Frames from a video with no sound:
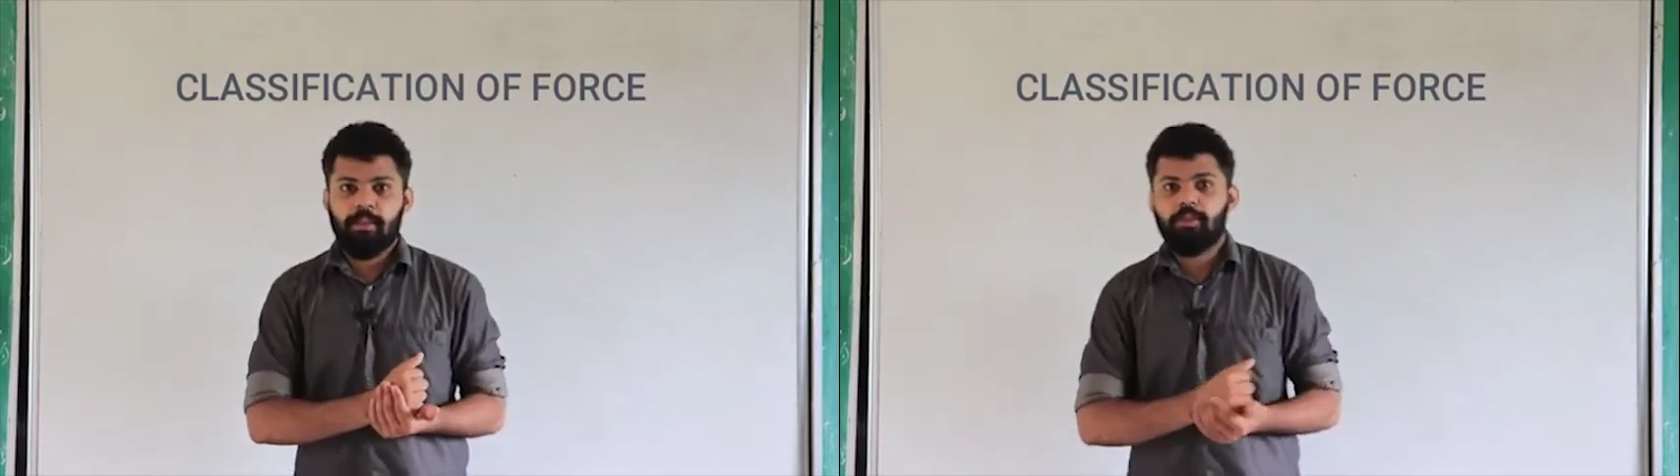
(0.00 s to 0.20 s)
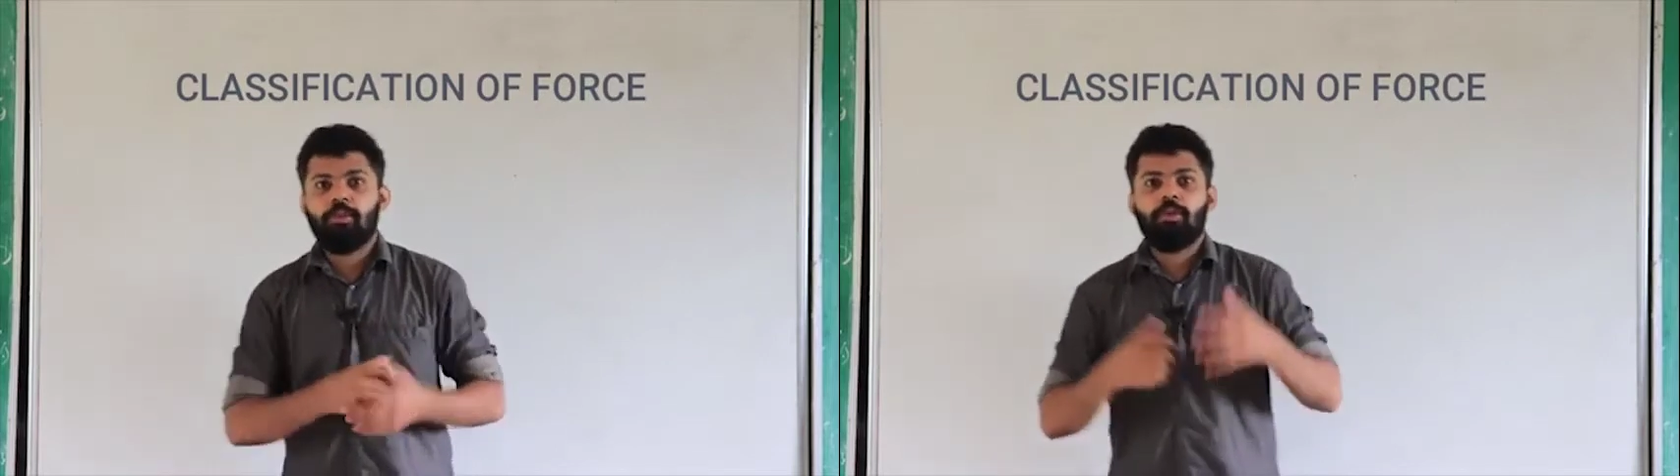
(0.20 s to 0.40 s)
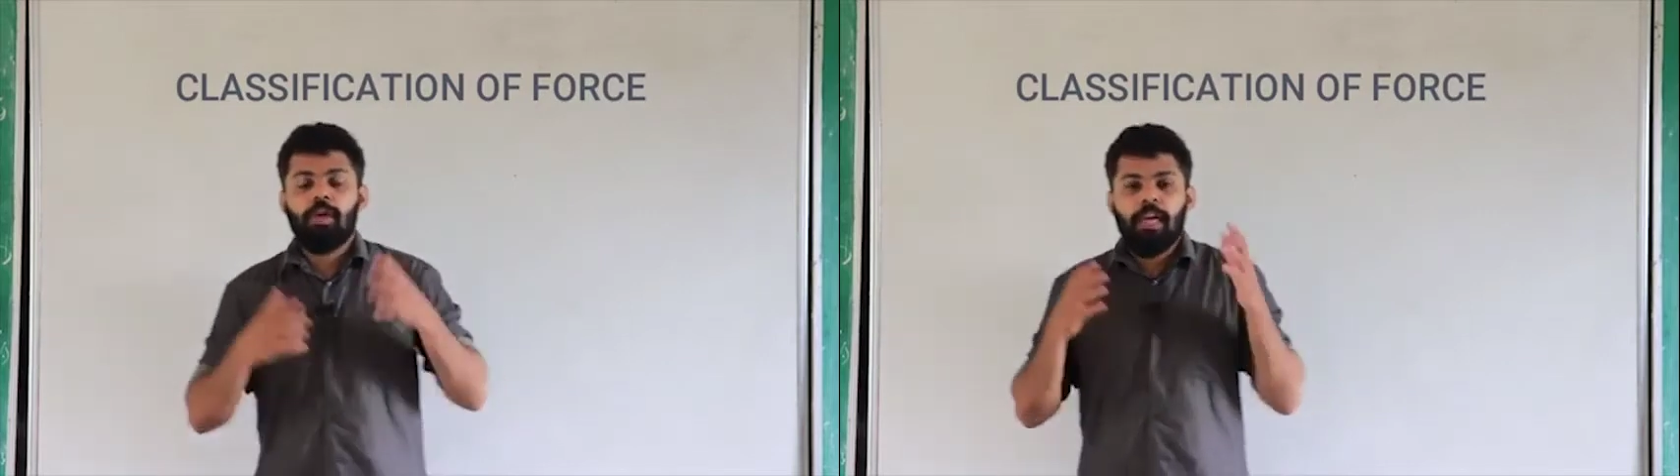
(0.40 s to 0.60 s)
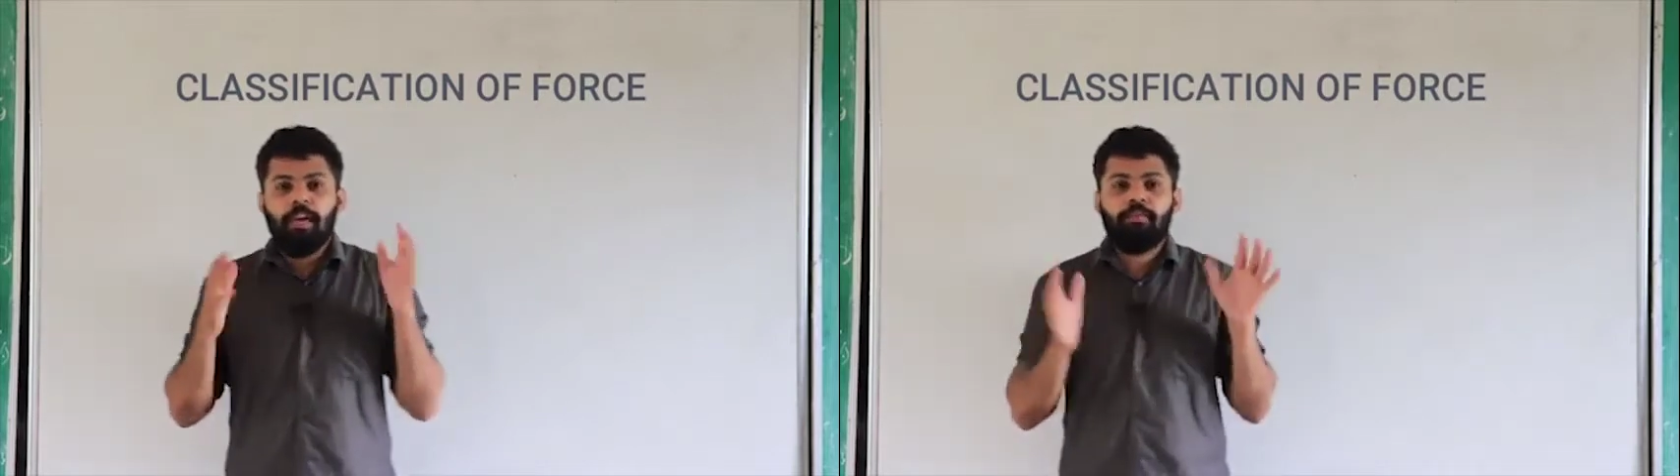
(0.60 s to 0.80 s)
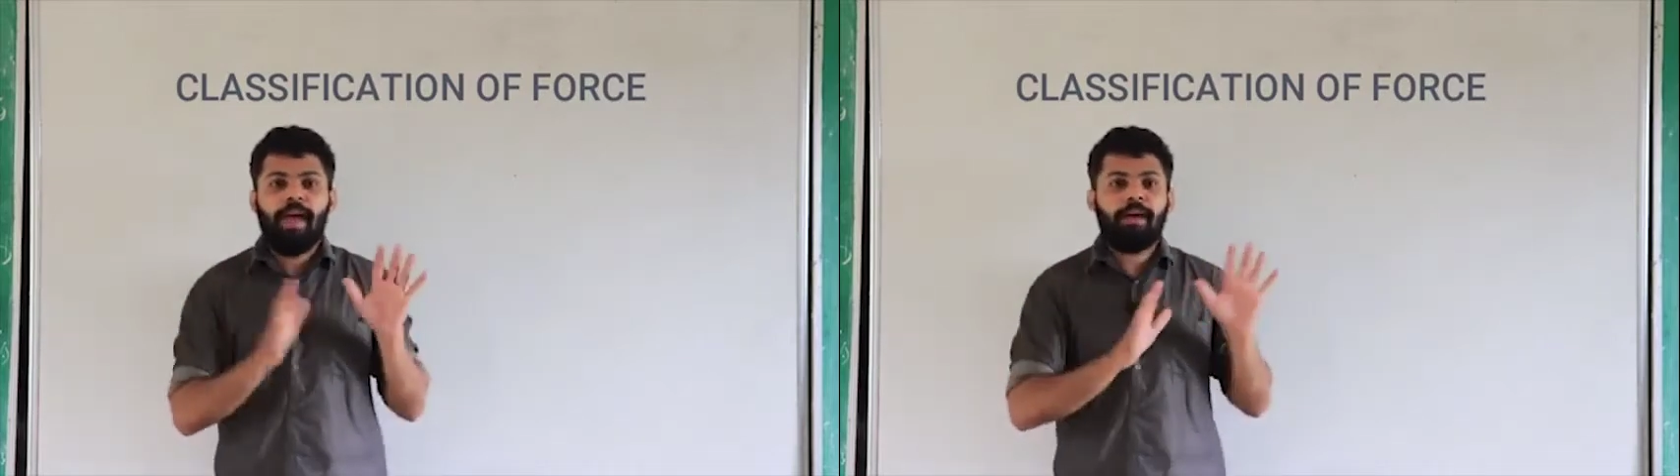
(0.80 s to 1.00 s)
So
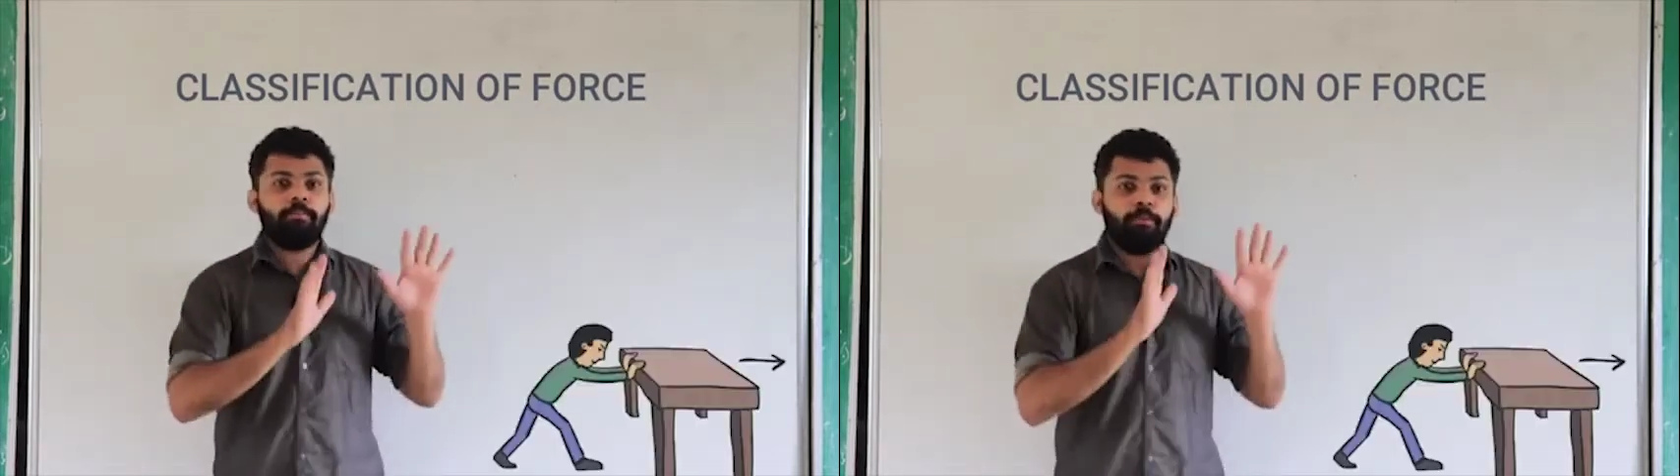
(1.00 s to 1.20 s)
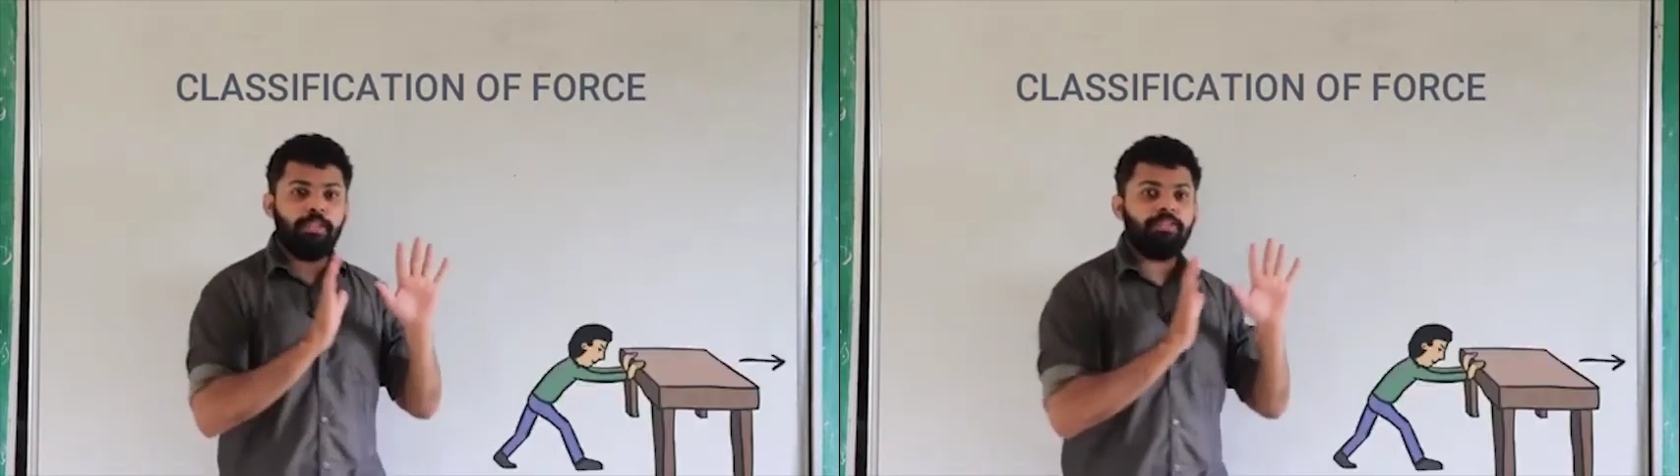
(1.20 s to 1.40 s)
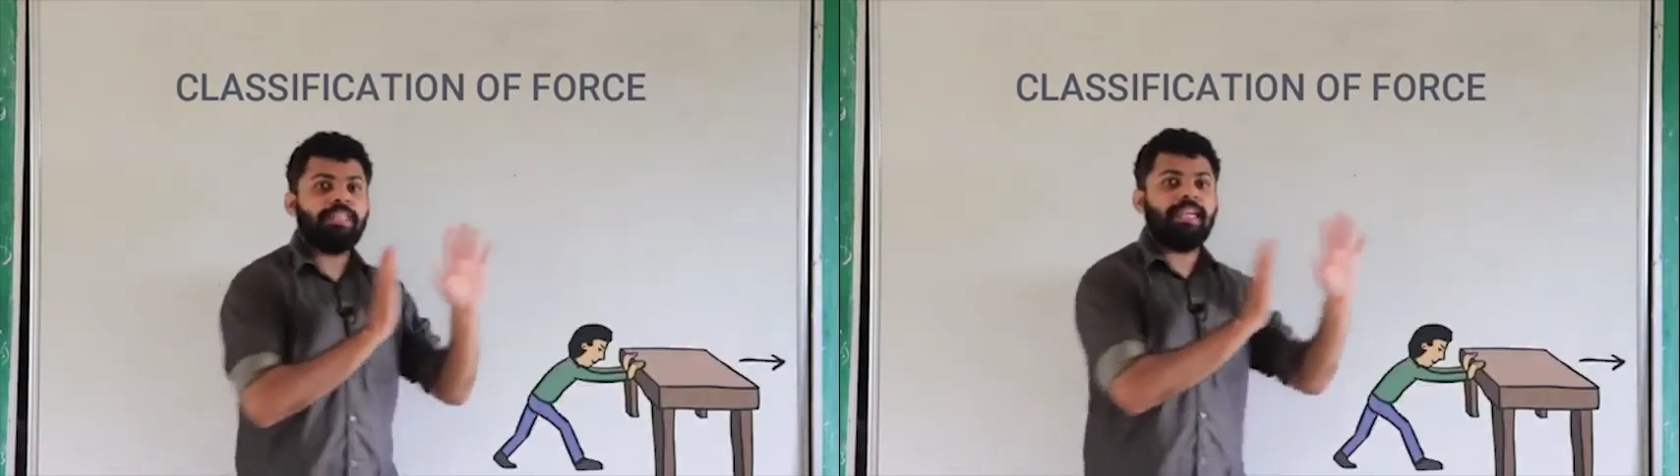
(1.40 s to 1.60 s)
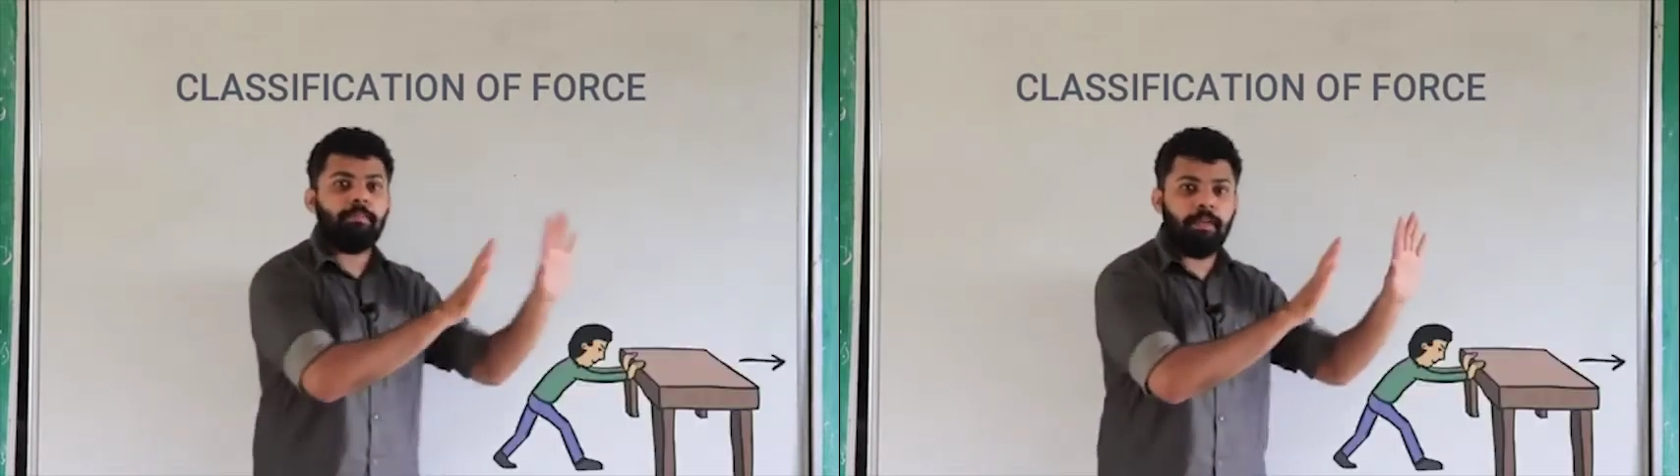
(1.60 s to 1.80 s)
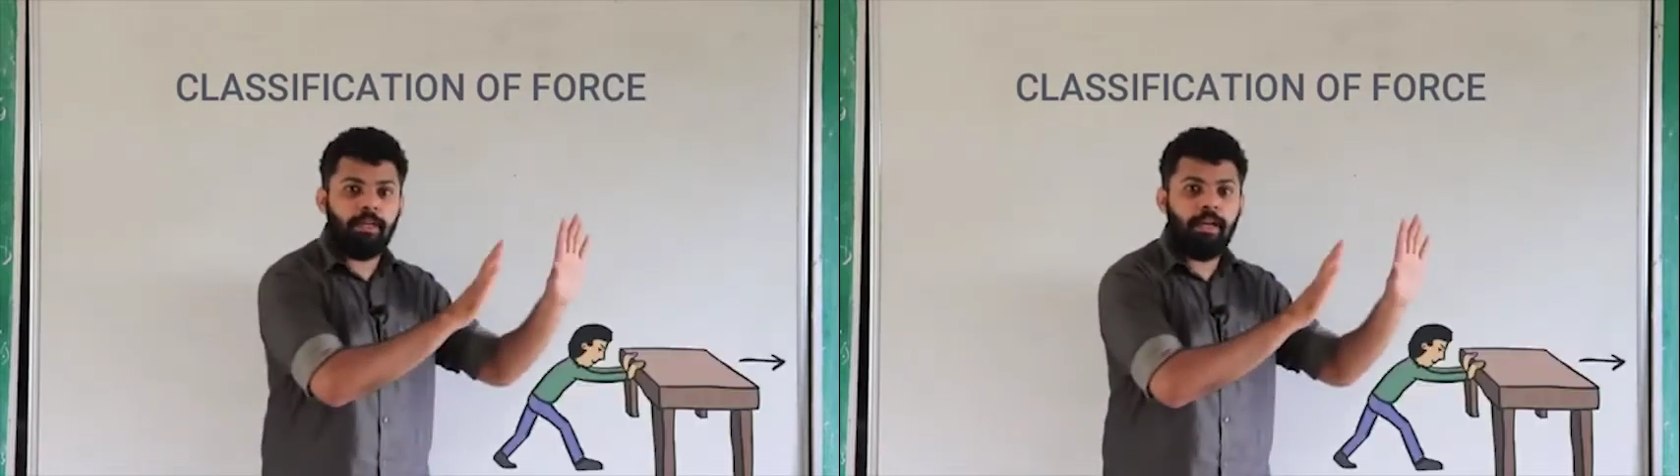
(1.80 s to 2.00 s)
if I am pushing the
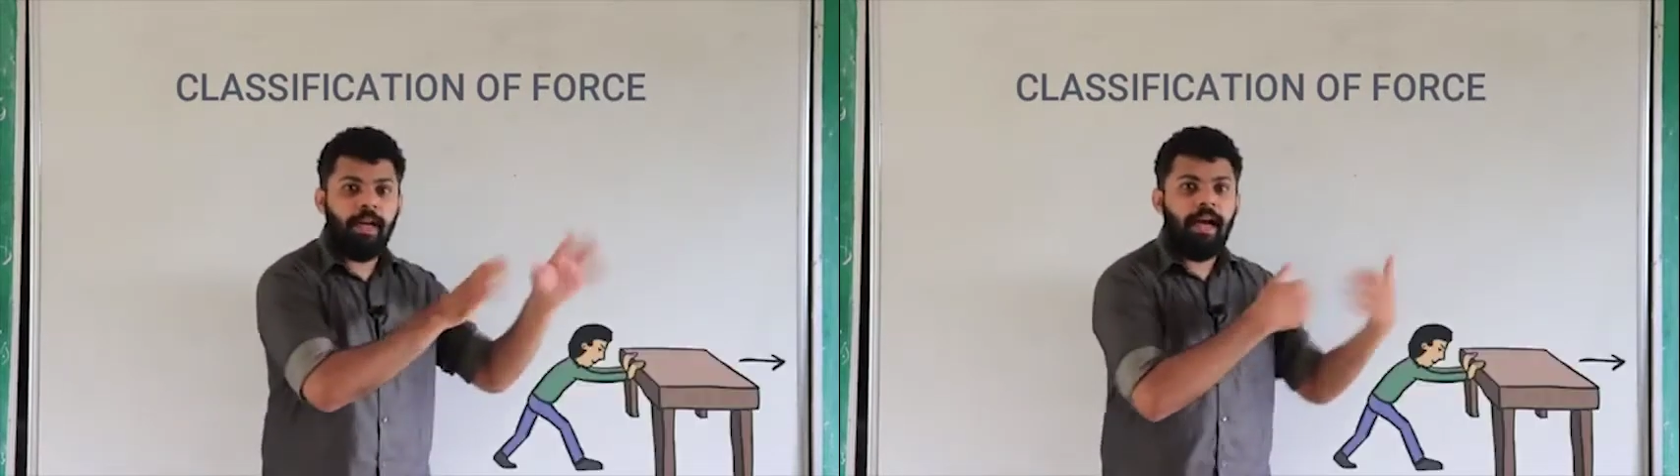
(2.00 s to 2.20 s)
table,